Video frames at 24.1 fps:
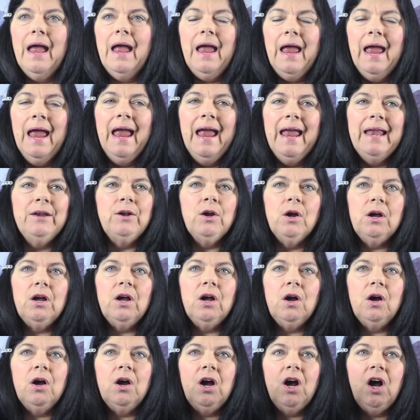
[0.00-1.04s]
And
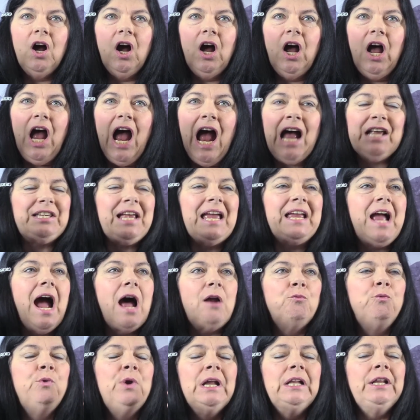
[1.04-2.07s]
as I
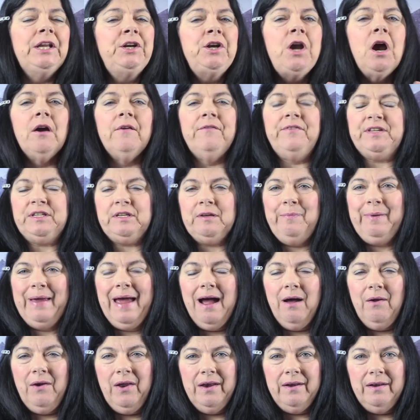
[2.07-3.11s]
got really nervous
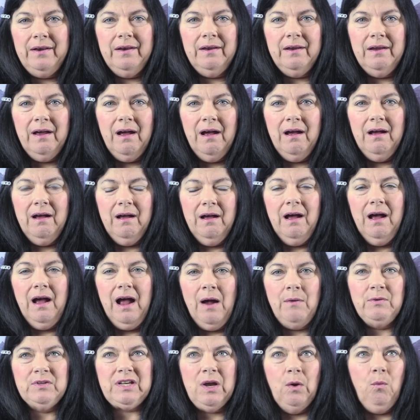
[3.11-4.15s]
about it,
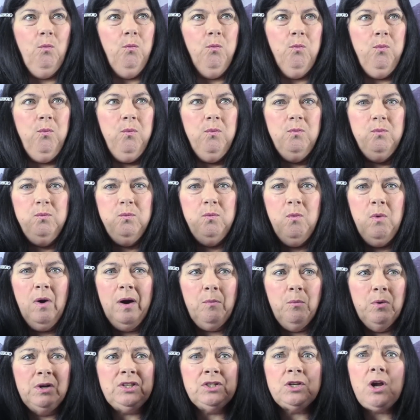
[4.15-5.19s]
I was like,
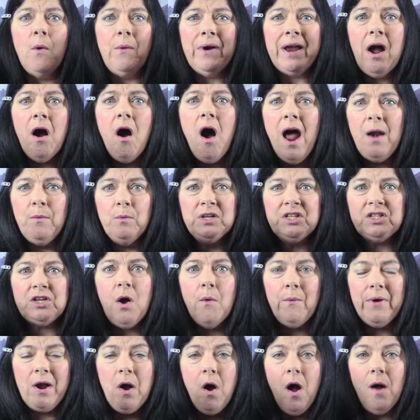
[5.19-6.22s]
what, what's going on? What's
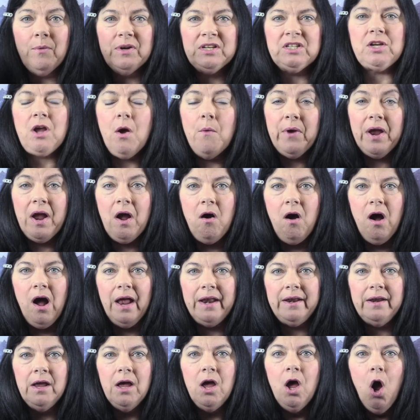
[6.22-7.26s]
going on? What's going
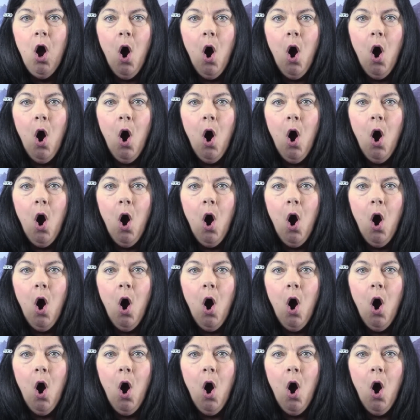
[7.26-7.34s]
on?